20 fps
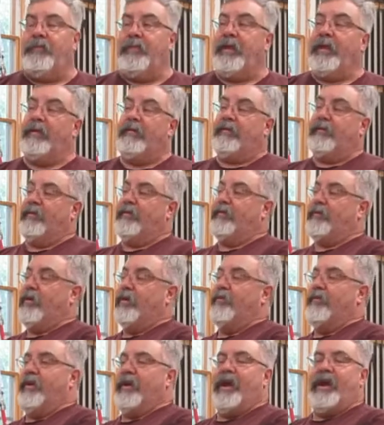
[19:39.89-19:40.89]
I was just
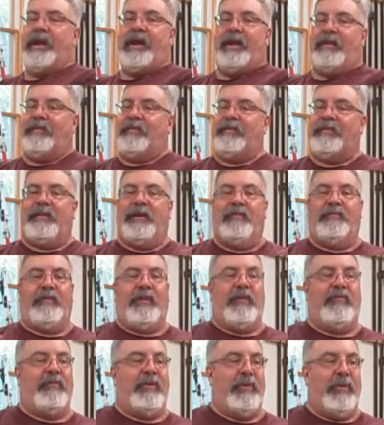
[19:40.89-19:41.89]
over there, I got stuff
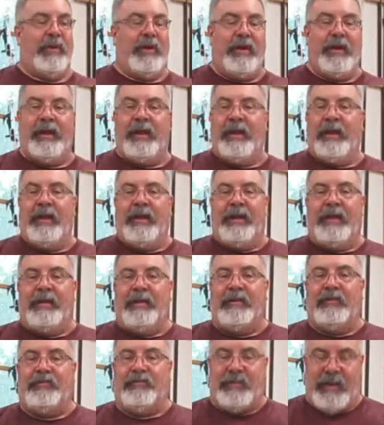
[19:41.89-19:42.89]
everywhere.
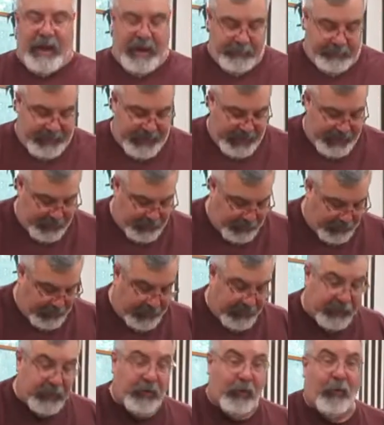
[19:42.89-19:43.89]
This shop got
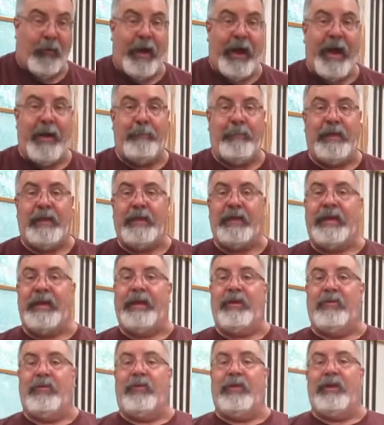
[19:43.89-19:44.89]
really crappy
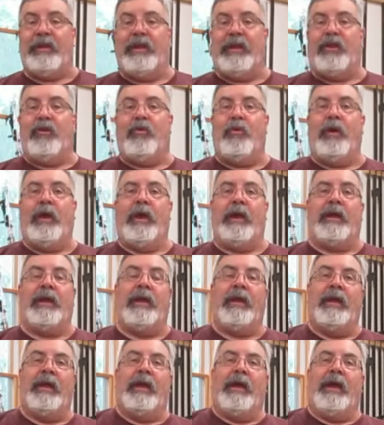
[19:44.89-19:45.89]
again really quick.
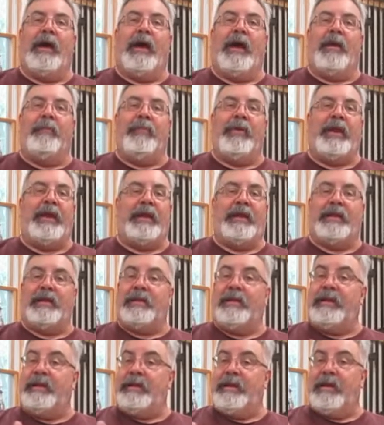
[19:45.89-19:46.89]
Had it
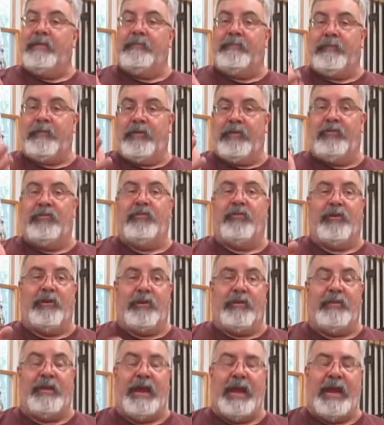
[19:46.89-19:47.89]
cleaned up for a
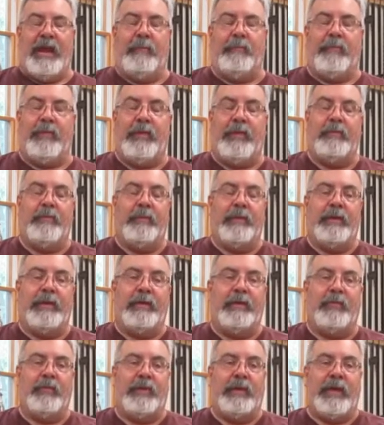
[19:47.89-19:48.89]
short time, but
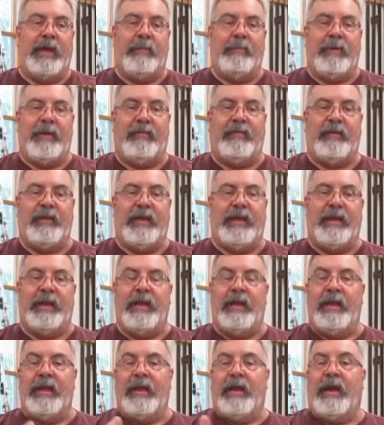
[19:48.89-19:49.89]
we got messy again.
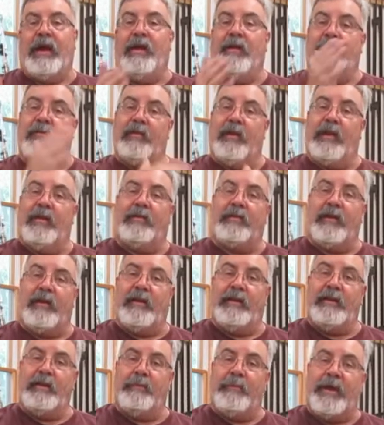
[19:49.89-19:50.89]
I was
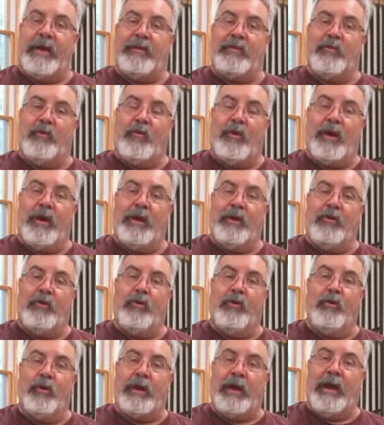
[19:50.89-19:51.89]
telling you about the white
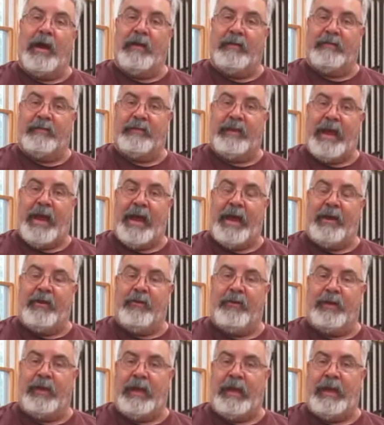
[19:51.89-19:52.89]
oak outside,
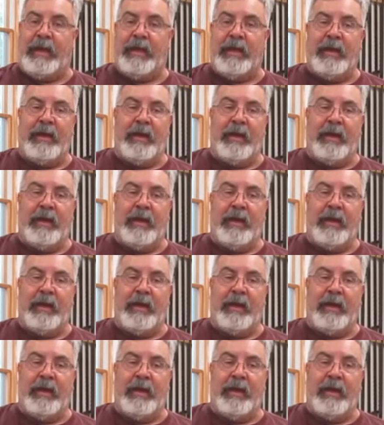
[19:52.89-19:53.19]
okay?